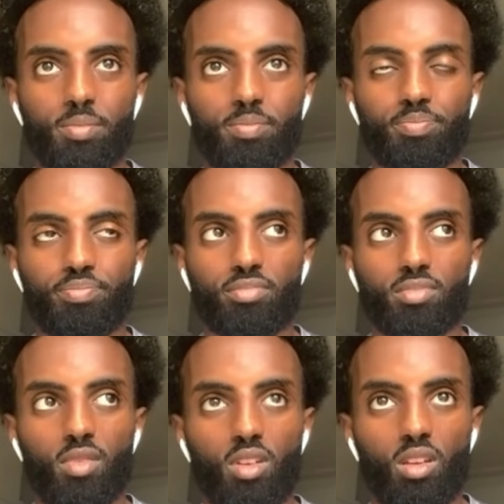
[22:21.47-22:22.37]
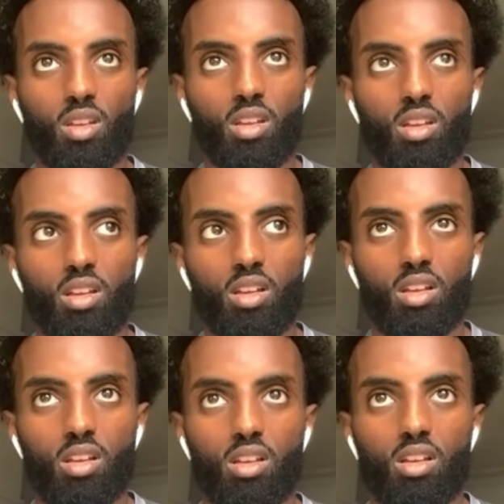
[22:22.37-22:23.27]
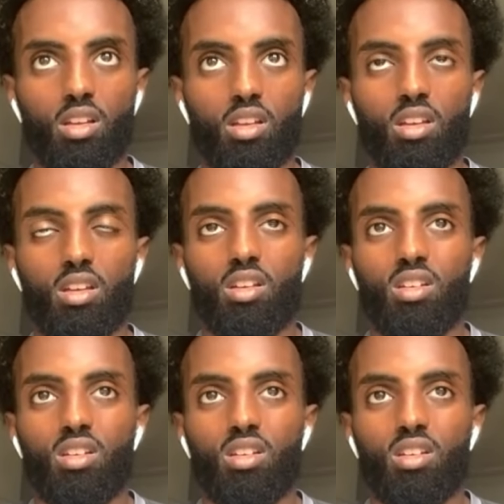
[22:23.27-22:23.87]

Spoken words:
Nothing is said.